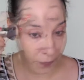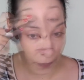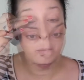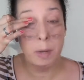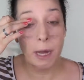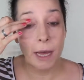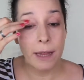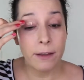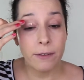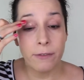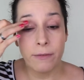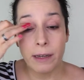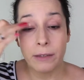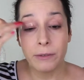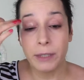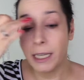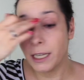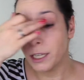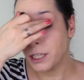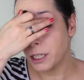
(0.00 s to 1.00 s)
While the
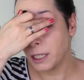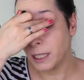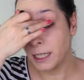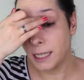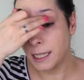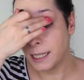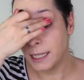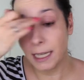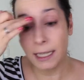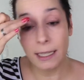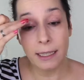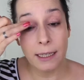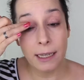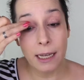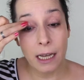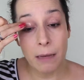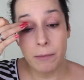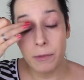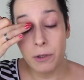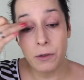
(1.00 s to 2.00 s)
foundation is
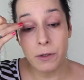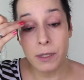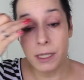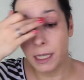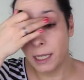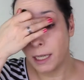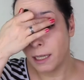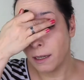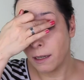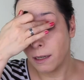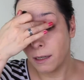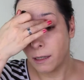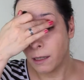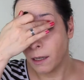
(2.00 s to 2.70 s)
setting, I'm using